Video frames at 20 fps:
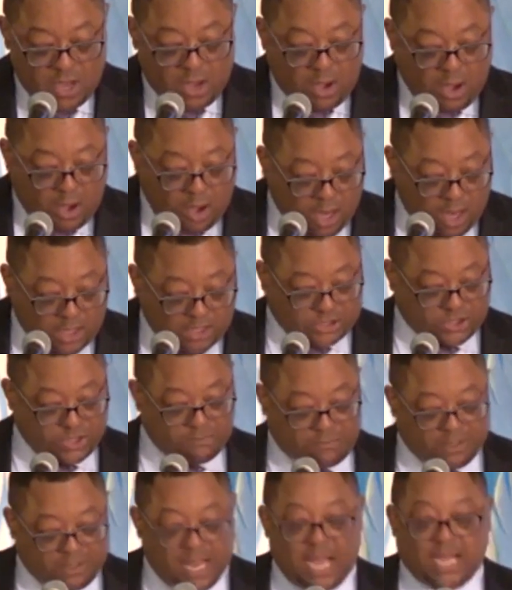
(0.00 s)
auction
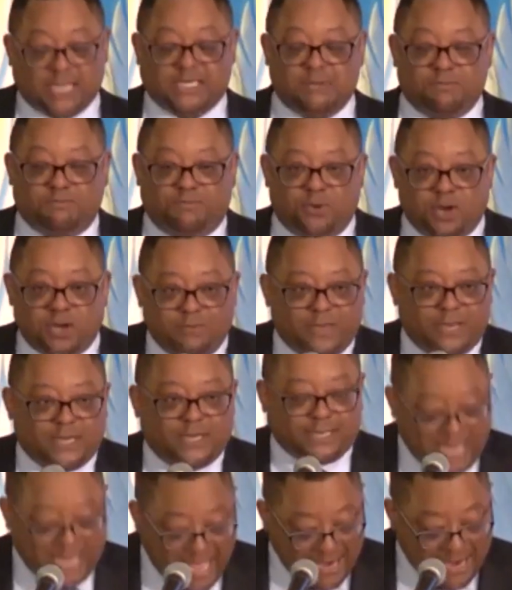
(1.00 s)
blocks and put them in
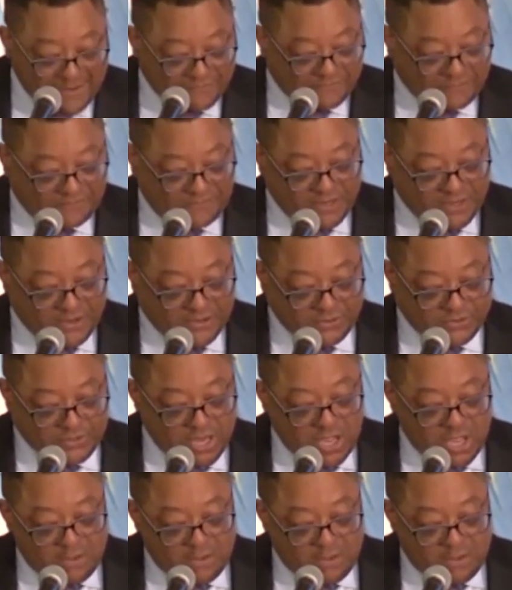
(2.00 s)
cotton fields,